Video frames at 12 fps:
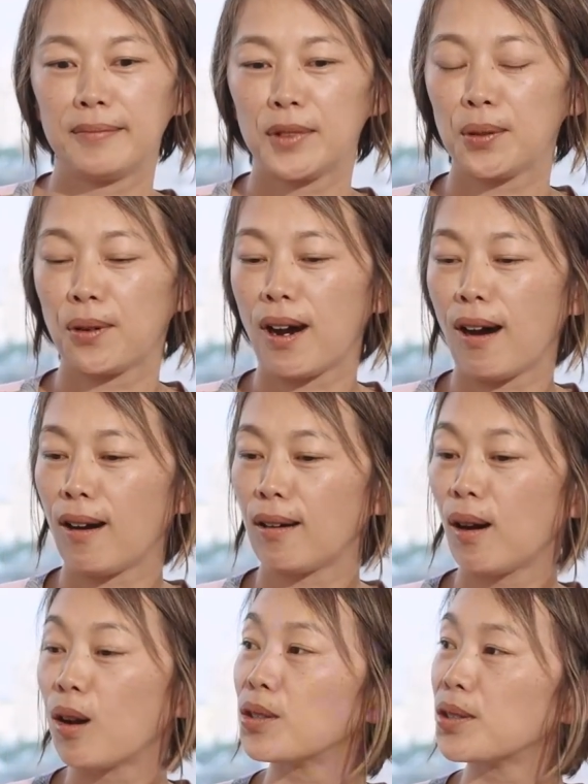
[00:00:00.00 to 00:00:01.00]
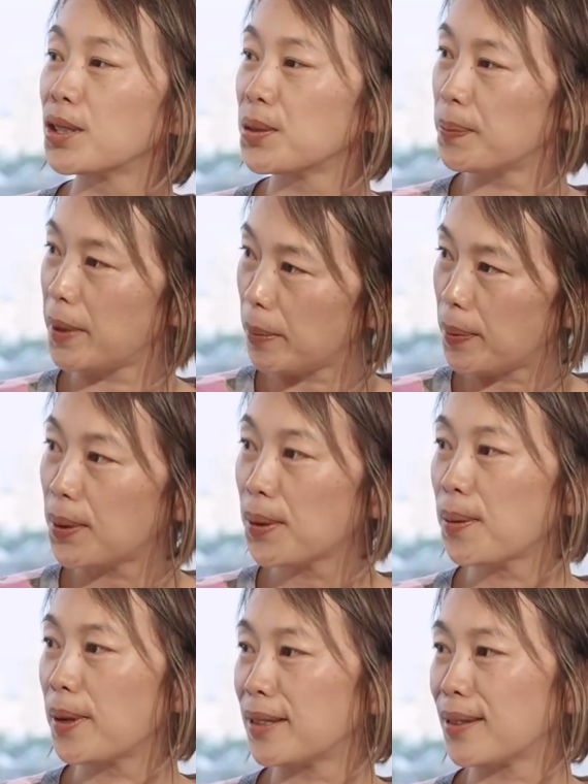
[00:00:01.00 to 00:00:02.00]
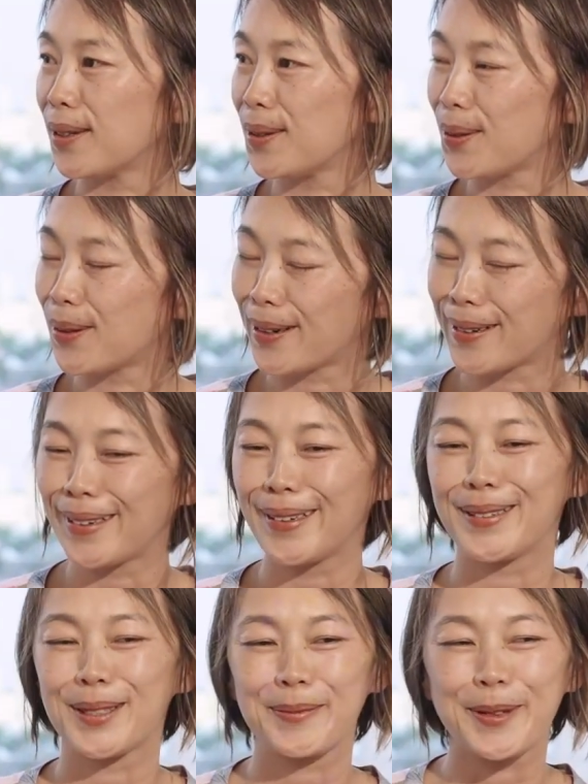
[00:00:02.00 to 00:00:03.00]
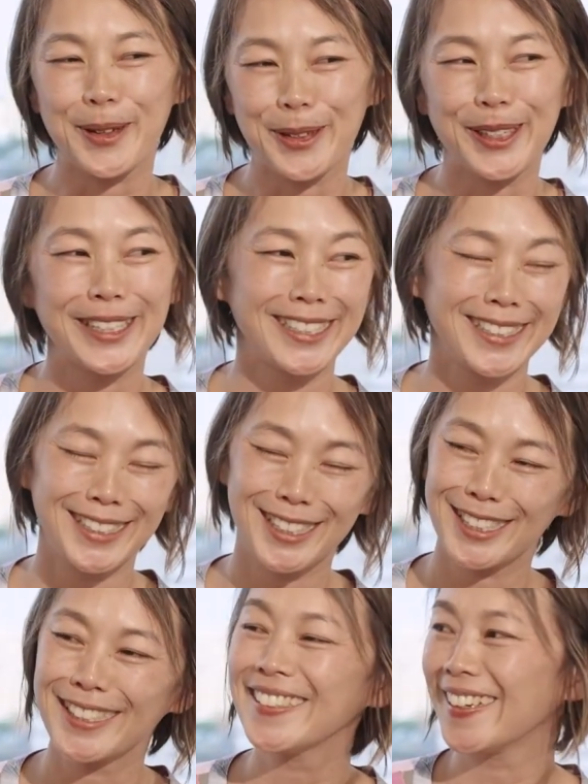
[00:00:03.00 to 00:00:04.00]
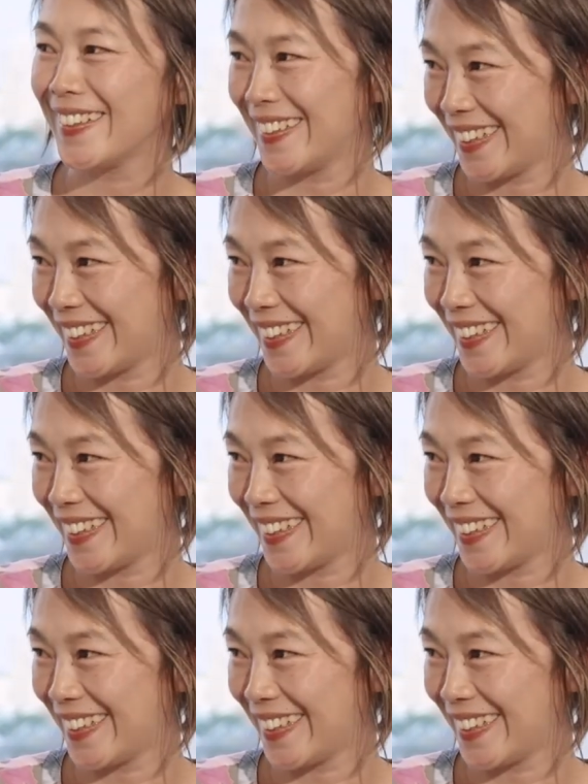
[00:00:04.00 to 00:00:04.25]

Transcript: You are closer to people when you are a smaller organization.